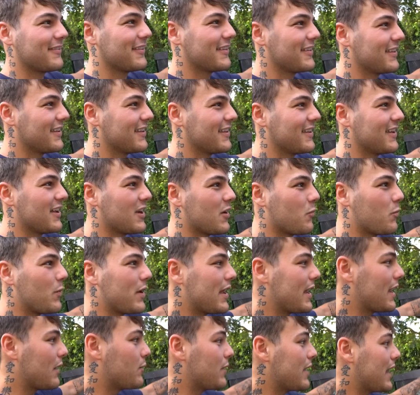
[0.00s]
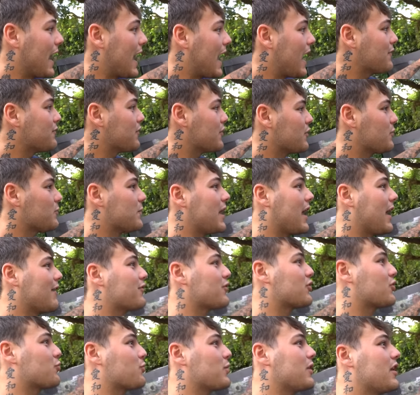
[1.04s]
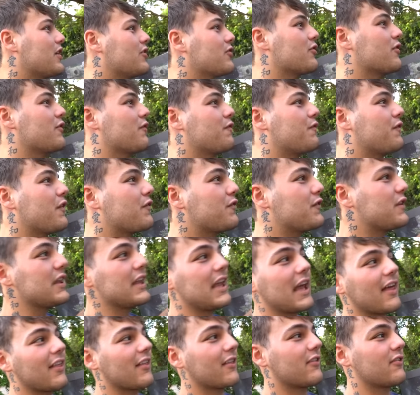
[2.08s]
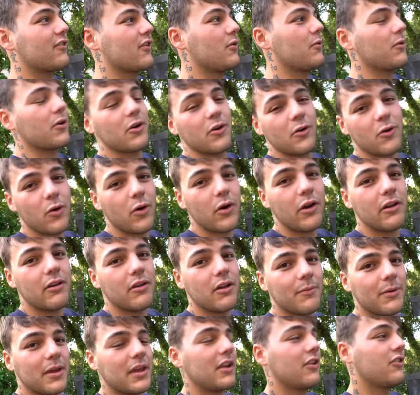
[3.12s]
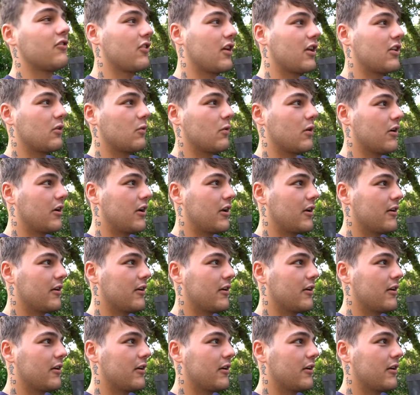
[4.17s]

So we, we, we have a we have a 350 gallon saltwater aquarium coming in January.